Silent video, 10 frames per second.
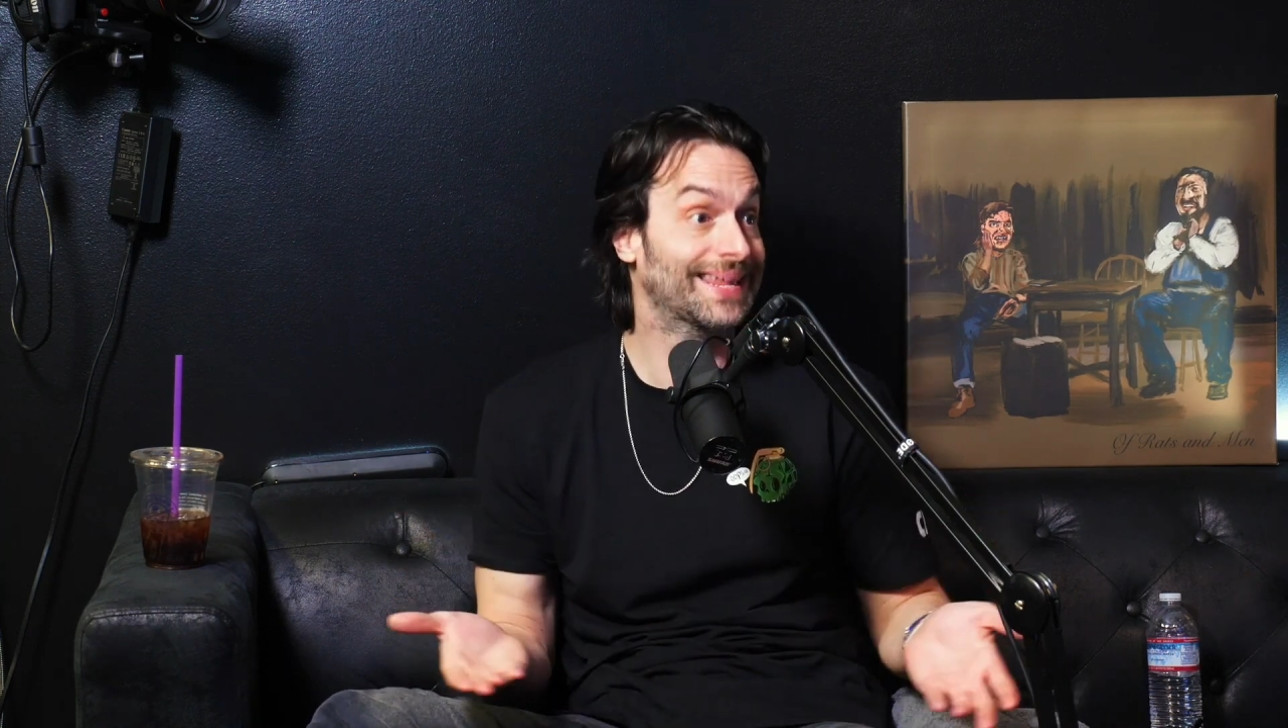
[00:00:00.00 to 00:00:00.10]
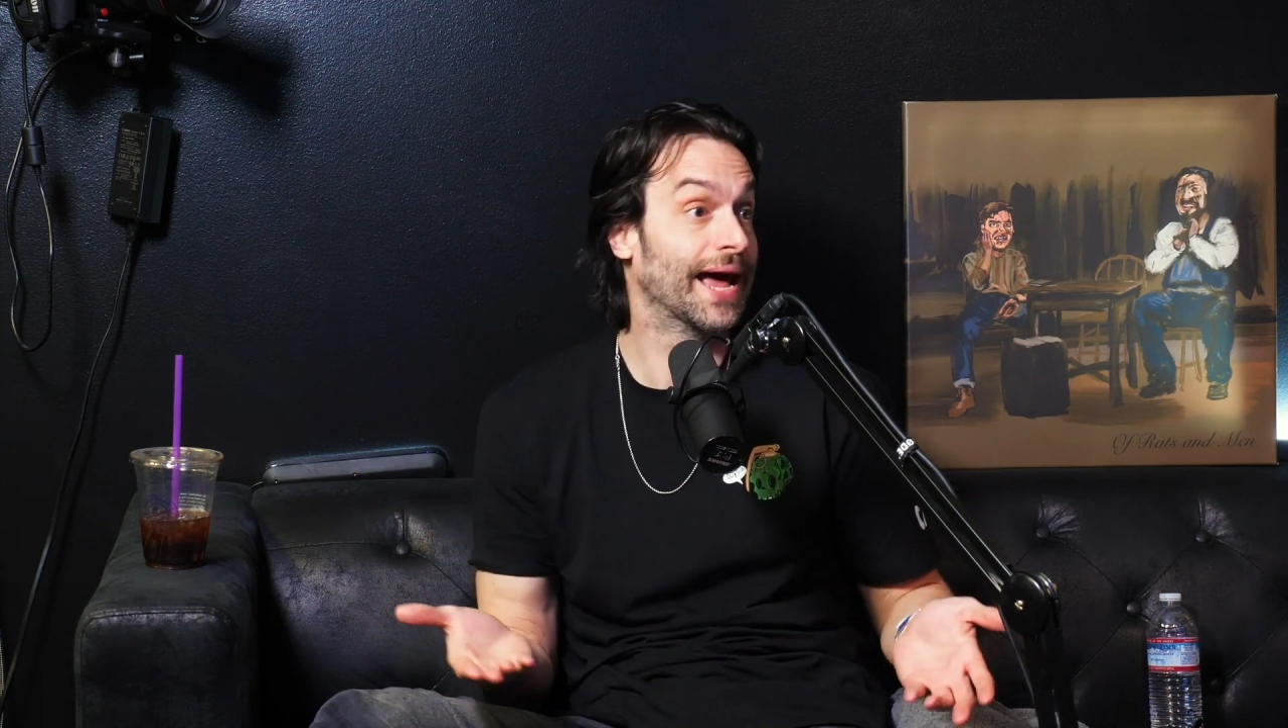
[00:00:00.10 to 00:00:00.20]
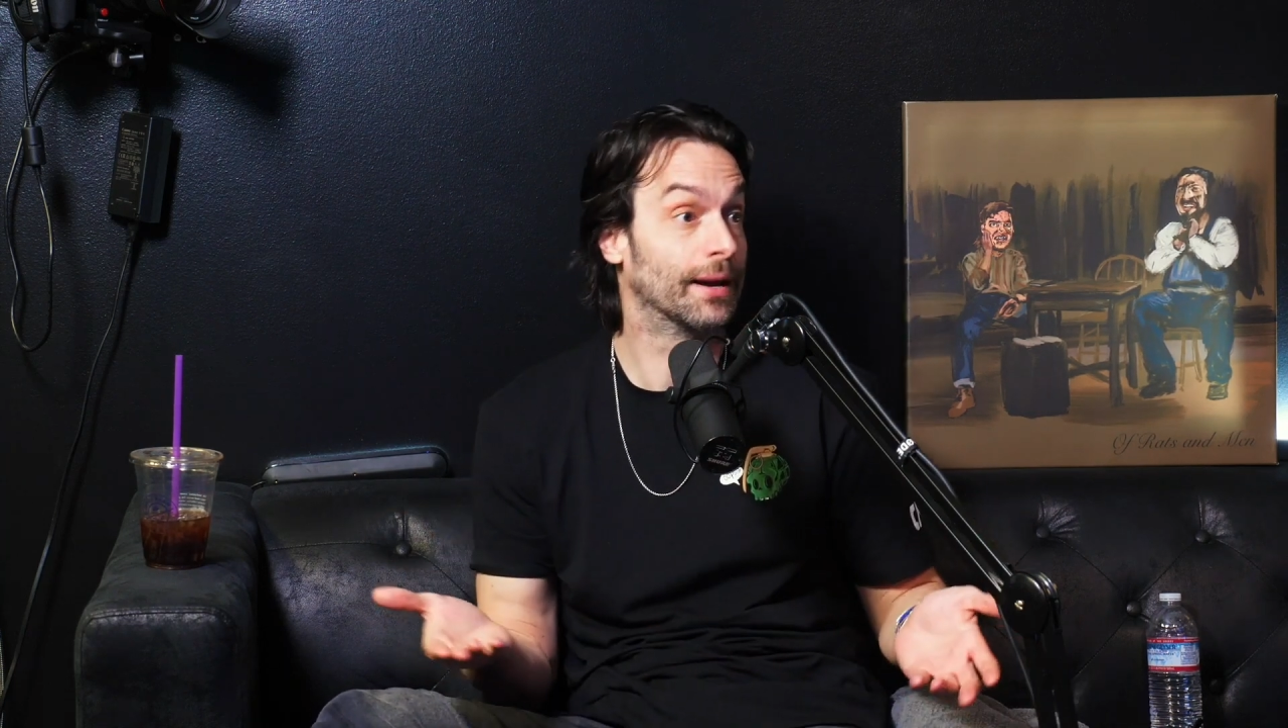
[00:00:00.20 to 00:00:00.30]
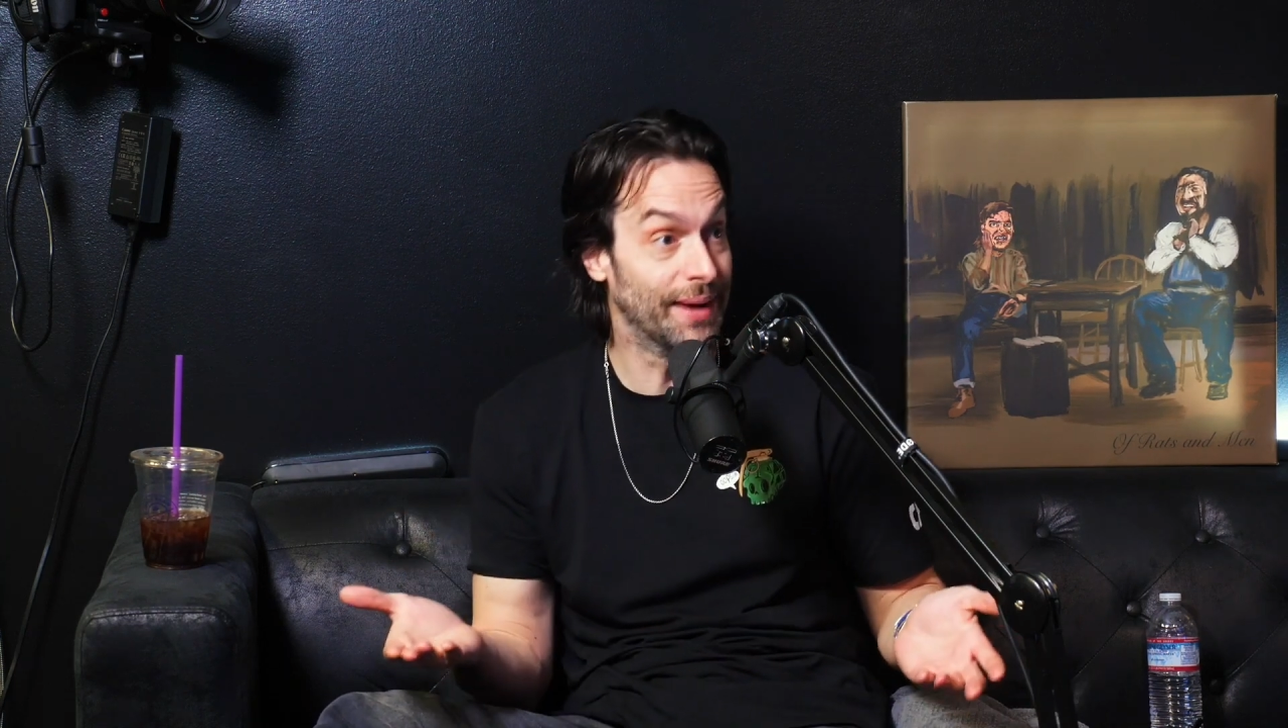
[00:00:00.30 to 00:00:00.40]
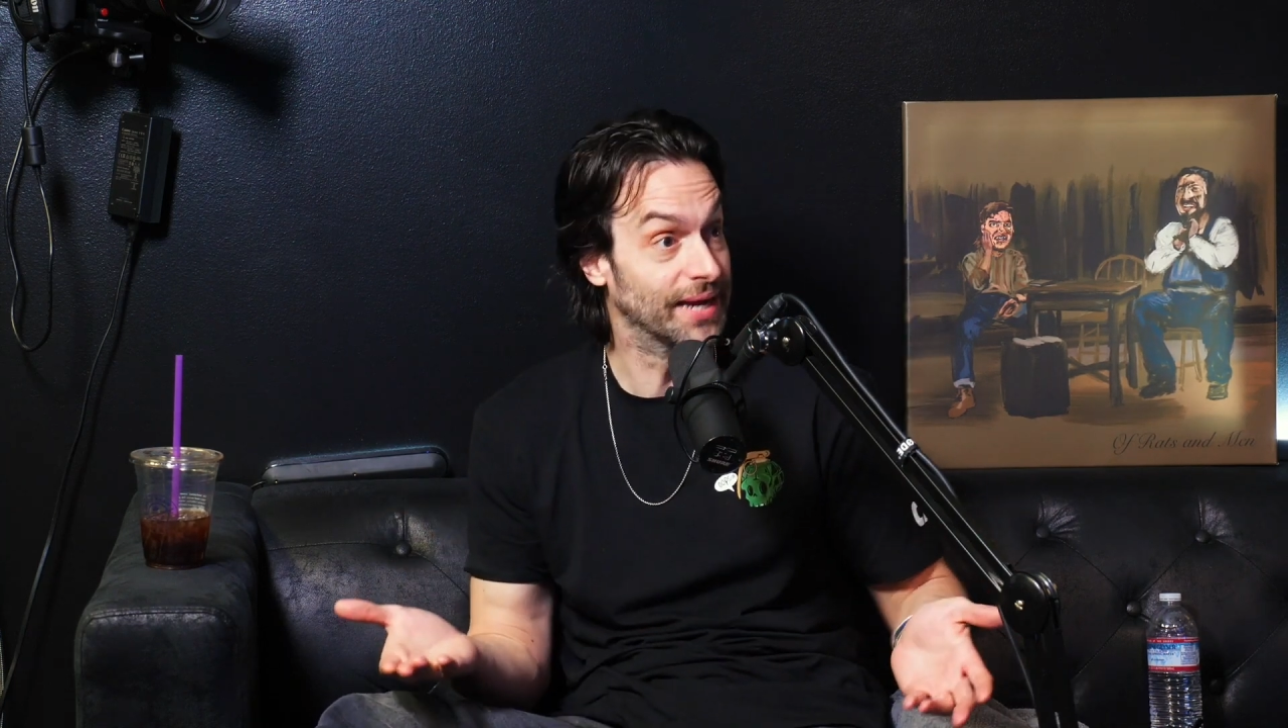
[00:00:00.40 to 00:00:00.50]

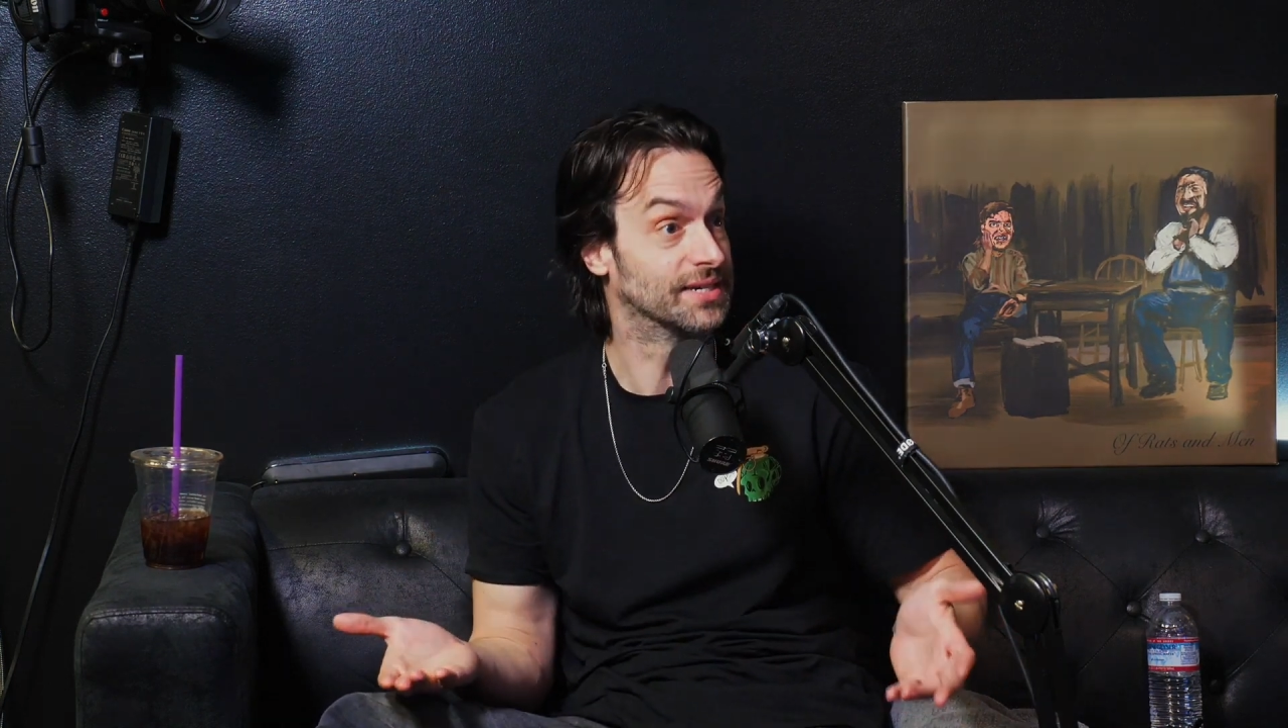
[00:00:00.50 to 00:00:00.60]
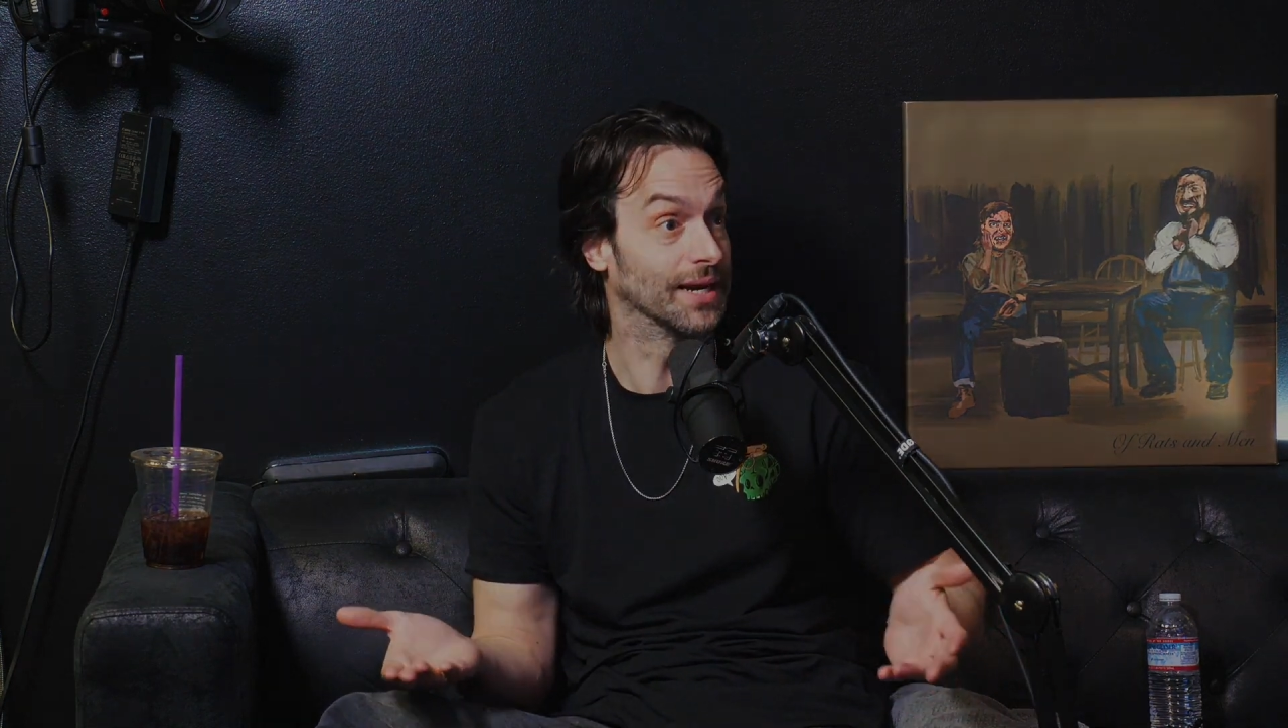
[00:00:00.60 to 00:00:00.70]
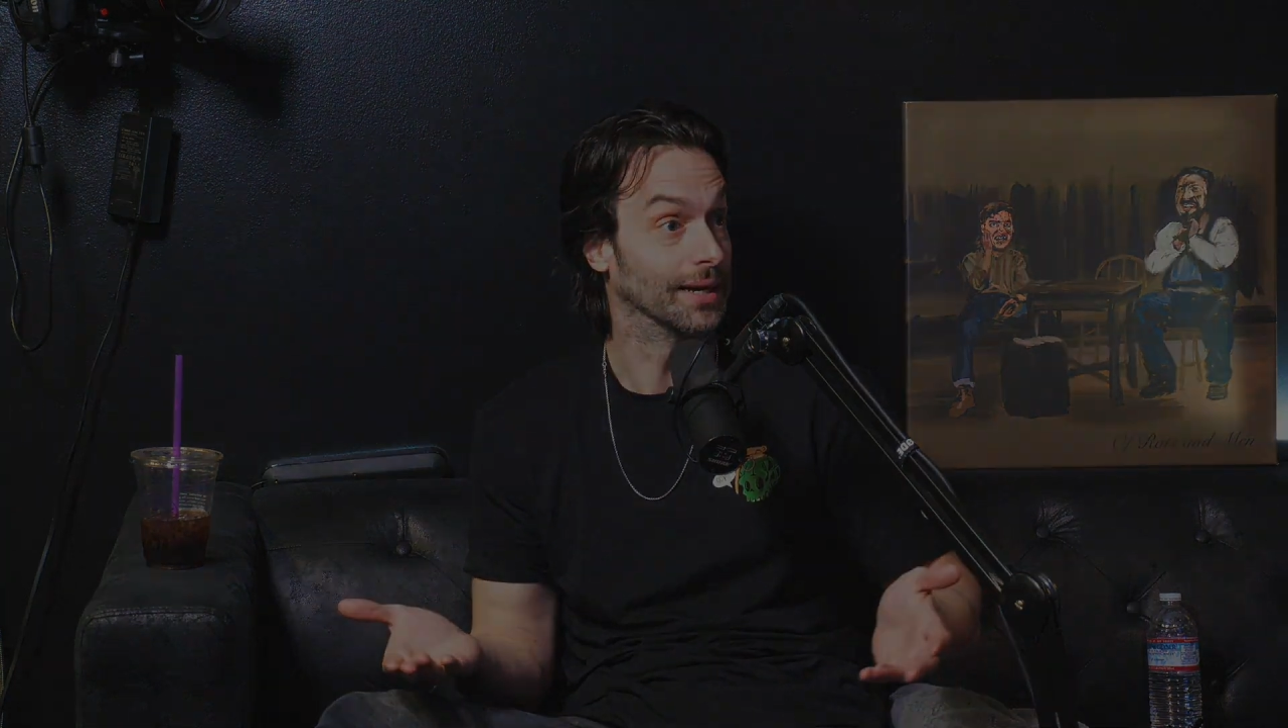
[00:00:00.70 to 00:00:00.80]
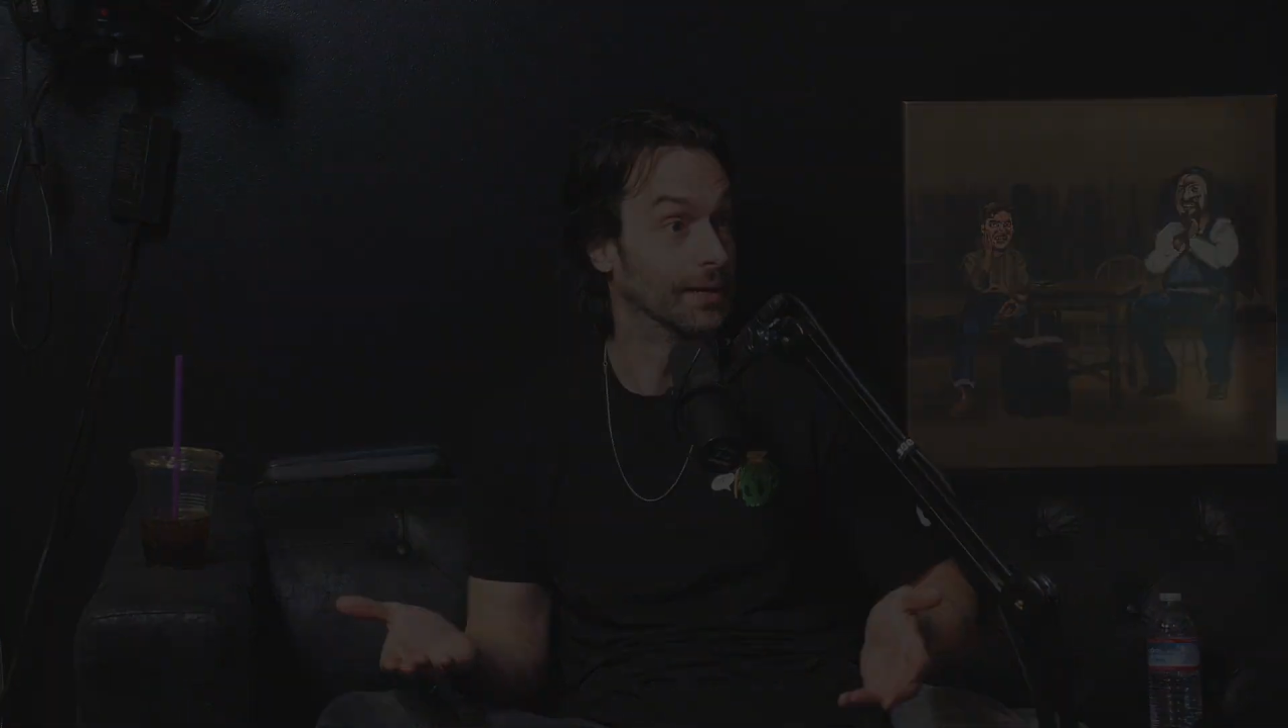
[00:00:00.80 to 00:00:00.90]
that amazing.